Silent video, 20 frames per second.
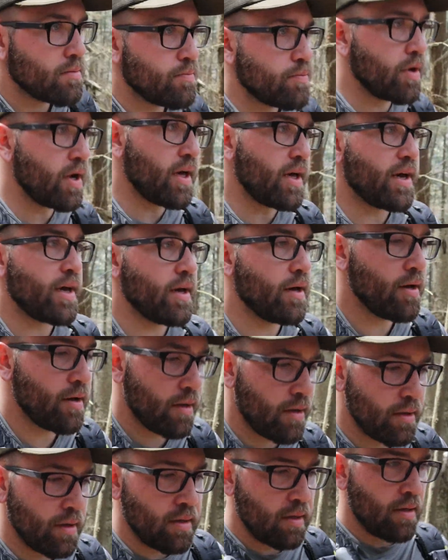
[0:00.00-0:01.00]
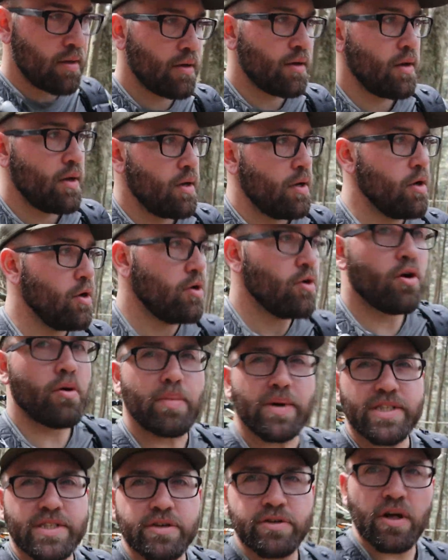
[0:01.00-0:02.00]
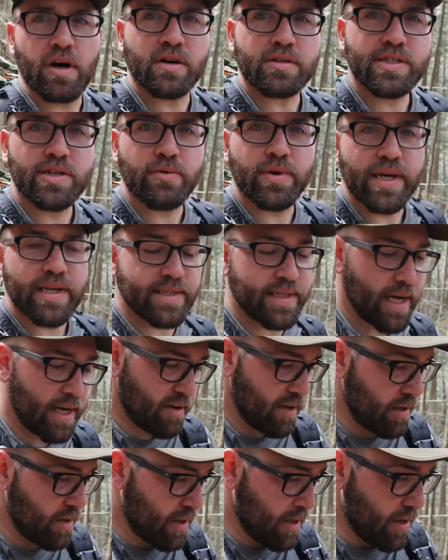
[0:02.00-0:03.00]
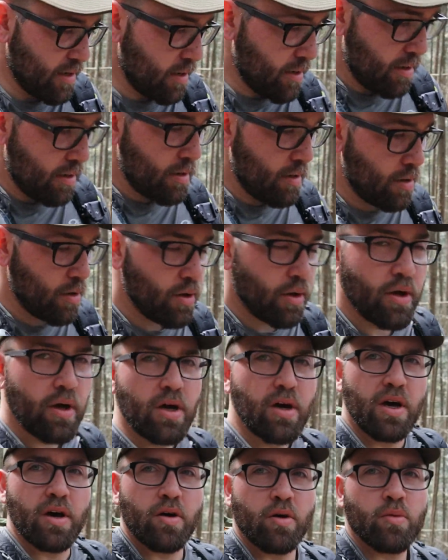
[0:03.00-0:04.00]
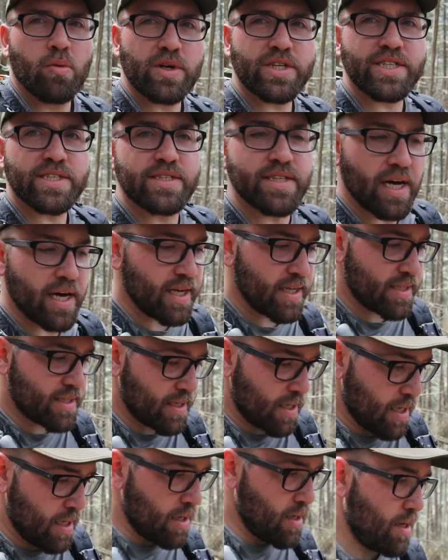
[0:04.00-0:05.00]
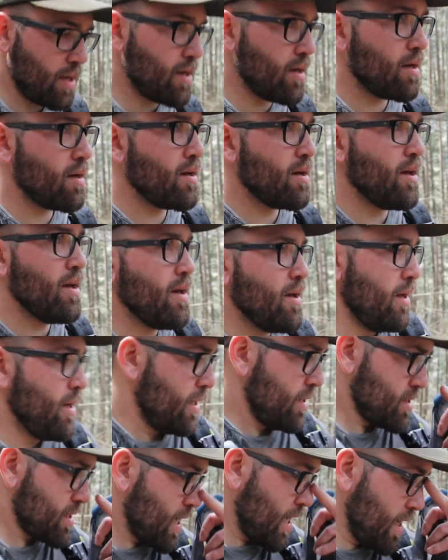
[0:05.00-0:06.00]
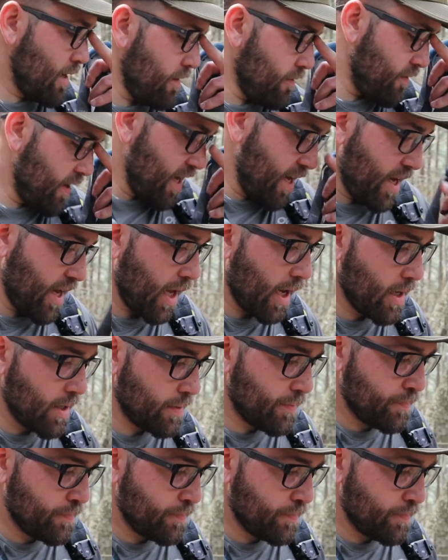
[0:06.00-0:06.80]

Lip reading: Probably won't be too long until we get down in there, which is nice. It's kind of a